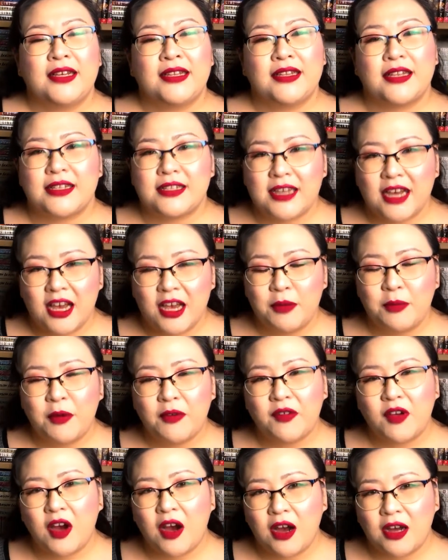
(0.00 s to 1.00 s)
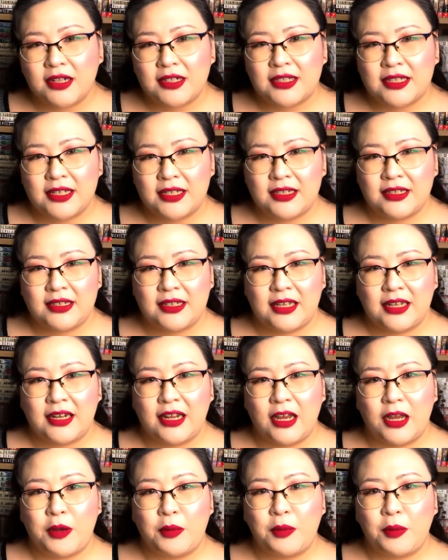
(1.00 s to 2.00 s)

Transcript: the type of content that I